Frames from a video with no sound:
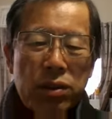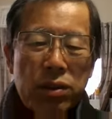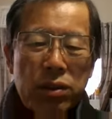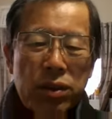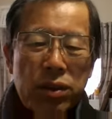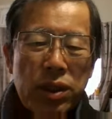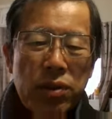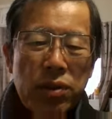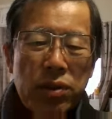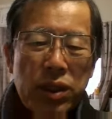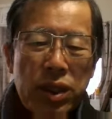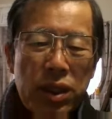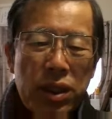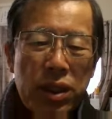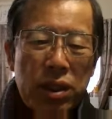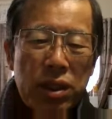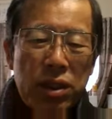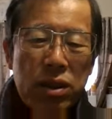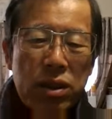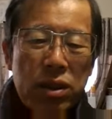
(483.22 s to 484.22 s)
three
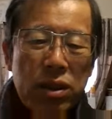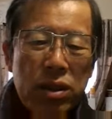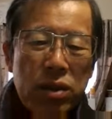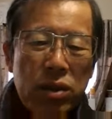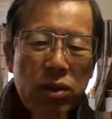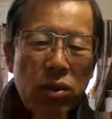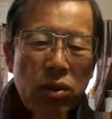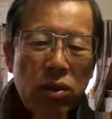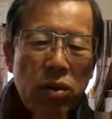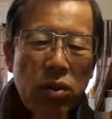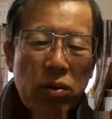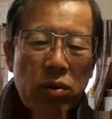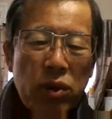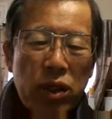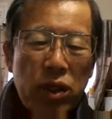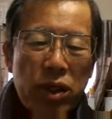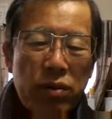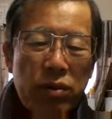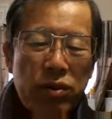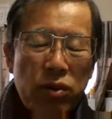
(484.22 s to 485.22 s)
weeks or
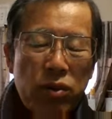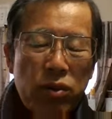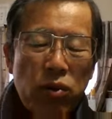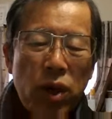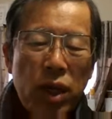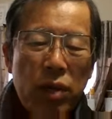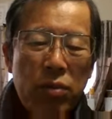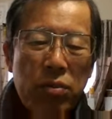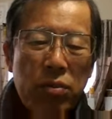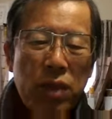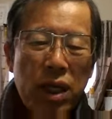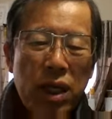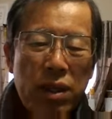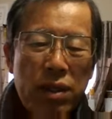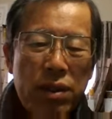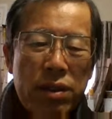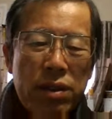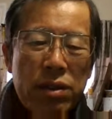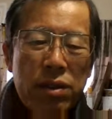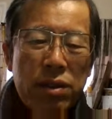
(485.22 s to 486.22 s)
even one
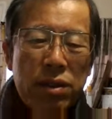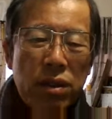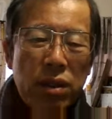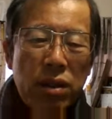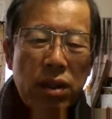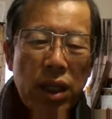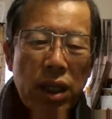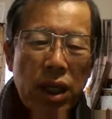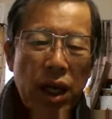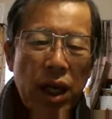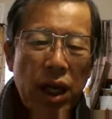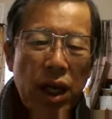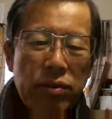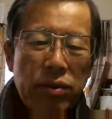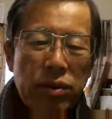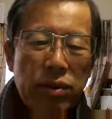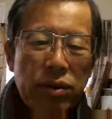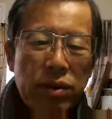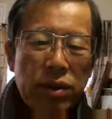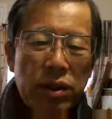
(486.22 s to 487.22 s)
month, so I have
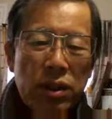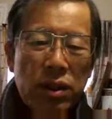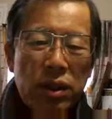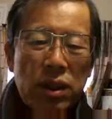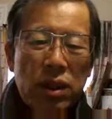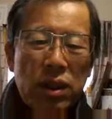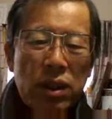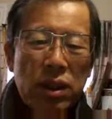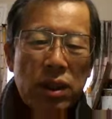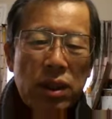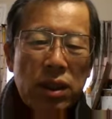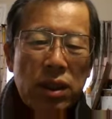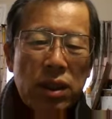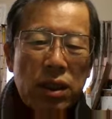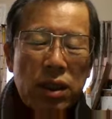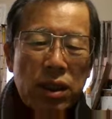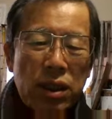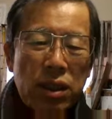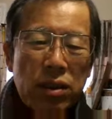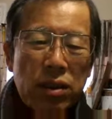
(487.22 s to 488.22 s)
to
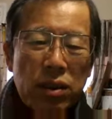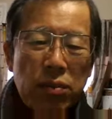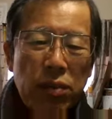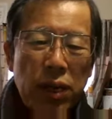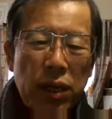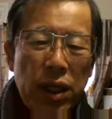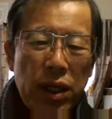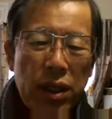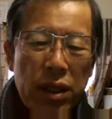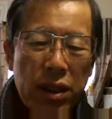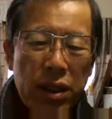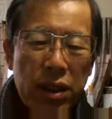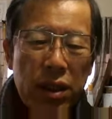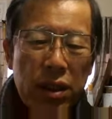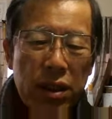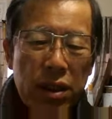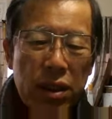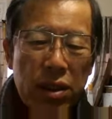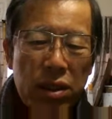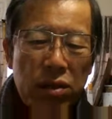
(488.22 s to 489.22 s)
uh,
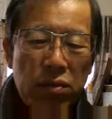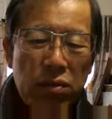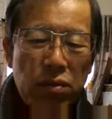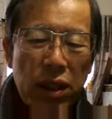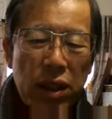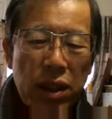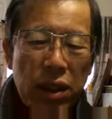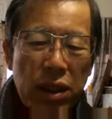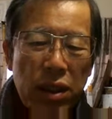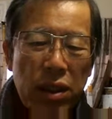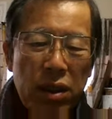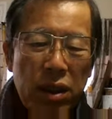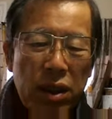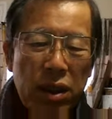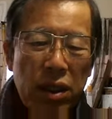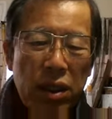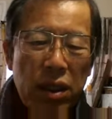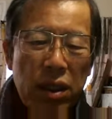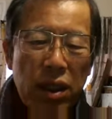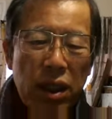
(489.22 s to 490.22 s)
repair the spare
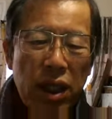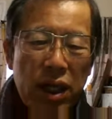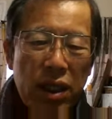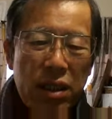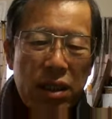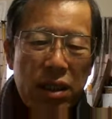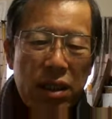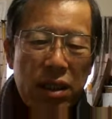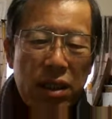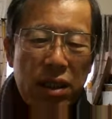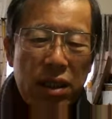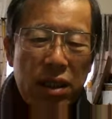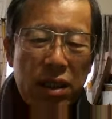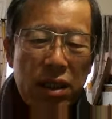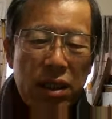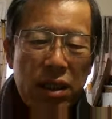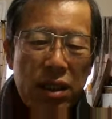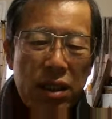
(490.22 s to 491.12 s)
glasses.